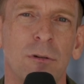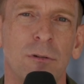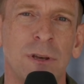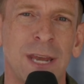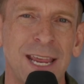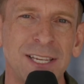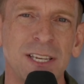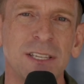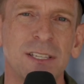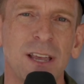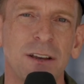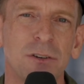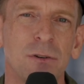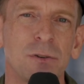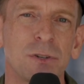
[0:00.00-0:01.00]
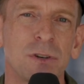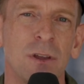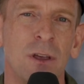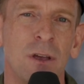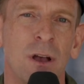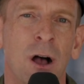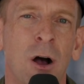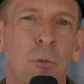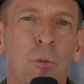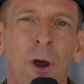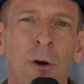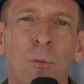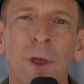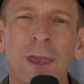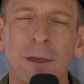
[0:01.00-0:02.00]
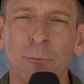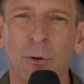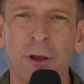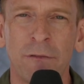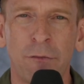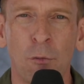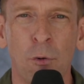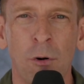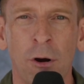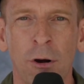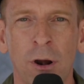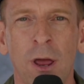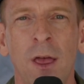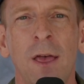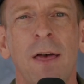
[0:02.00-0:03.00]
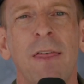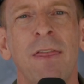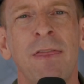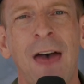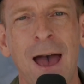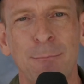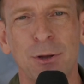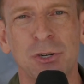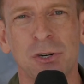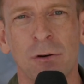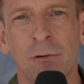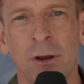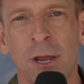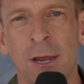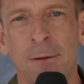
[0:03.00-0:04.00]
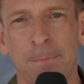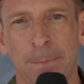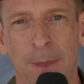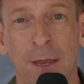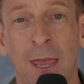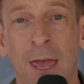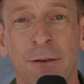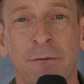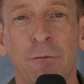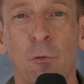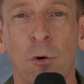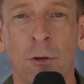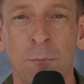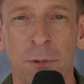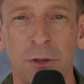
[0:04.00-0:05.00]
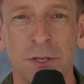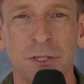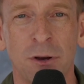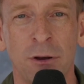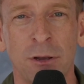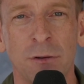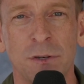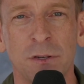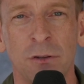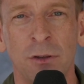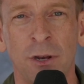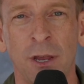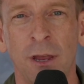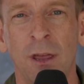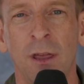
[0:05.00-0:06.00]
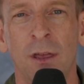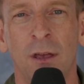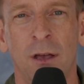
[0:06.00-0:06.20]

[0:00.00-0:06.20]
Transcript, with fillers: nascent sectors uh, where we can bring forward that maturity again for military utility,